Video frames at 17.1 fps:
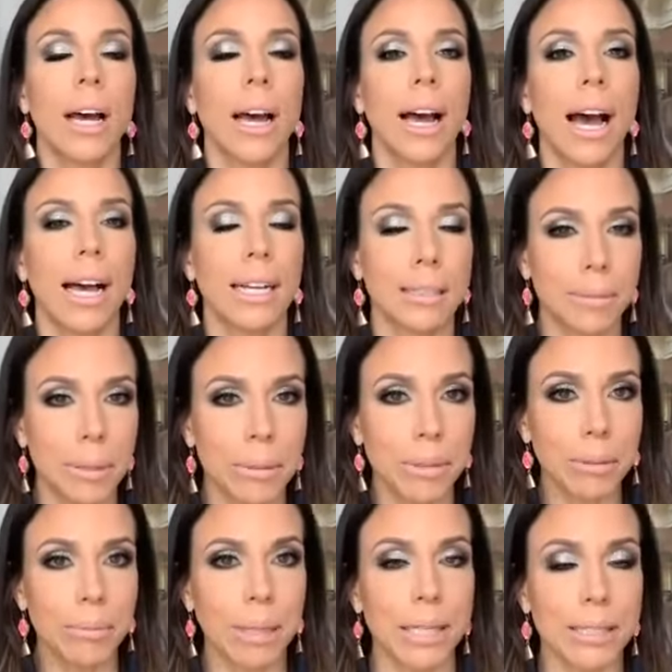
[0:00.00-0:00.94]
asked me
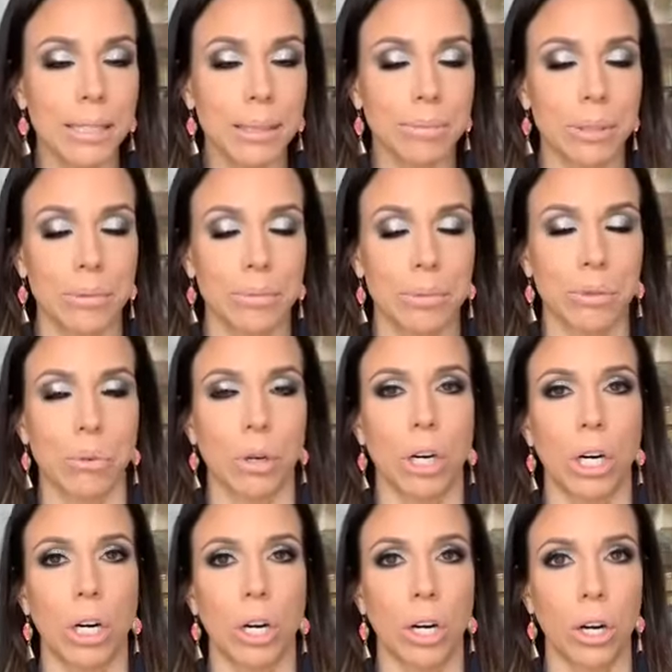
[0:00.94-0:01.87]
what my symptoms
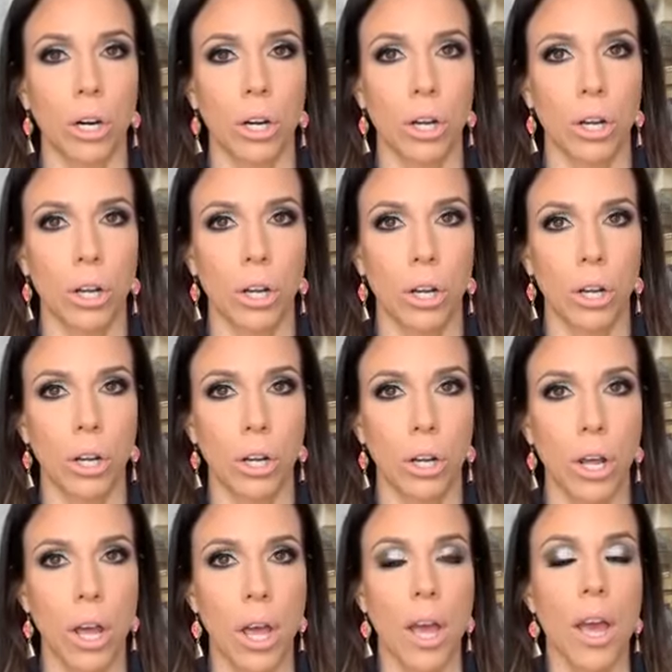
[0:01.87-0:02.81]
were,
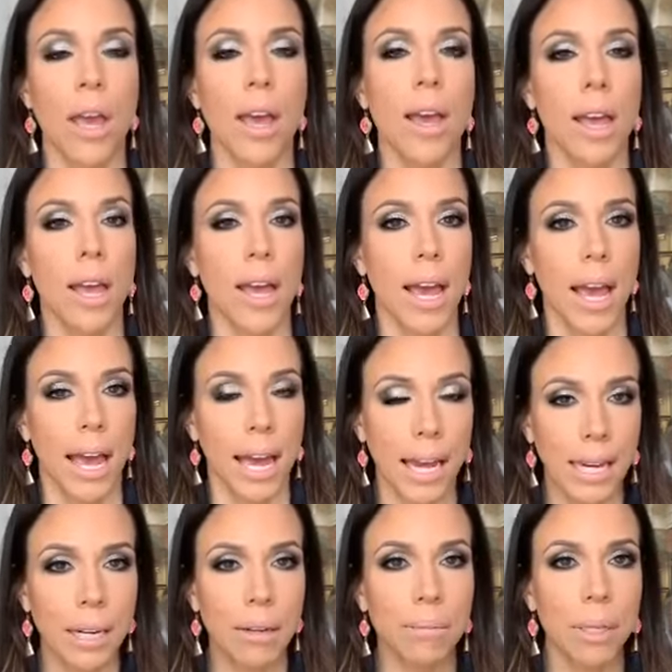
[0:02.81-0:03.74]

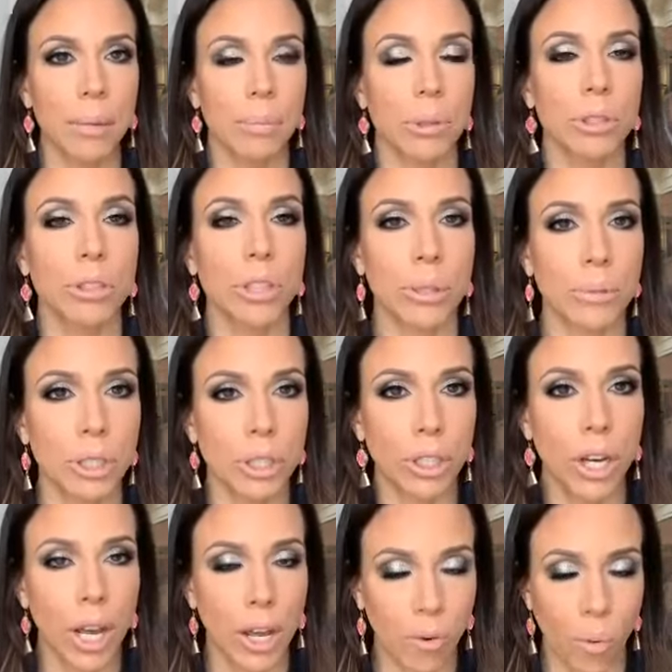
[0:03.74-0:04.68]
handed me a prescription,
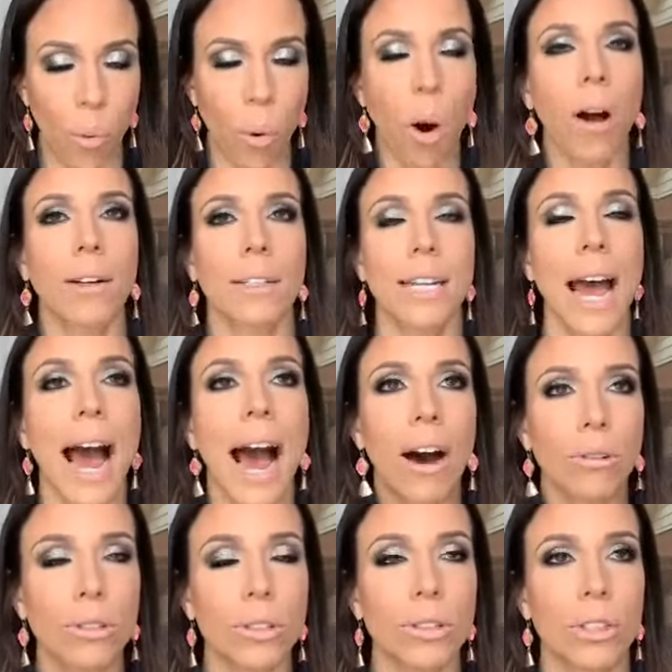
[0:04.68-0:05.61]
and walked
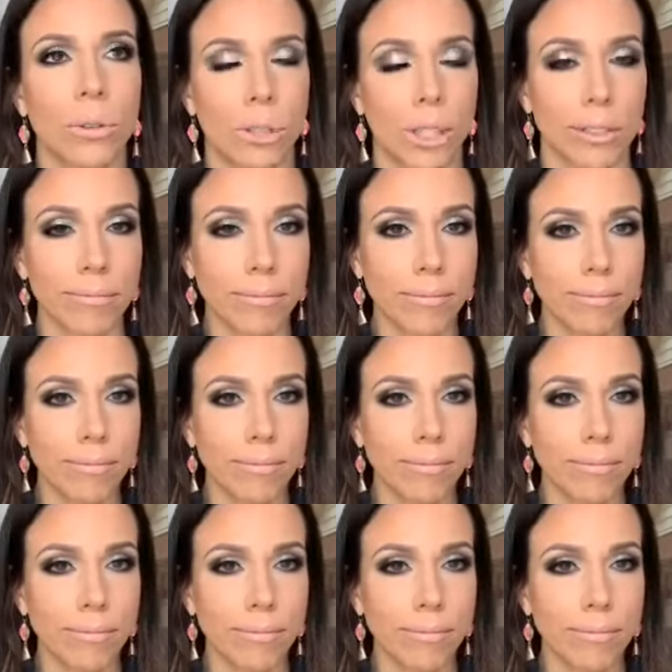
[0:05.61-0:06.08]
out the door.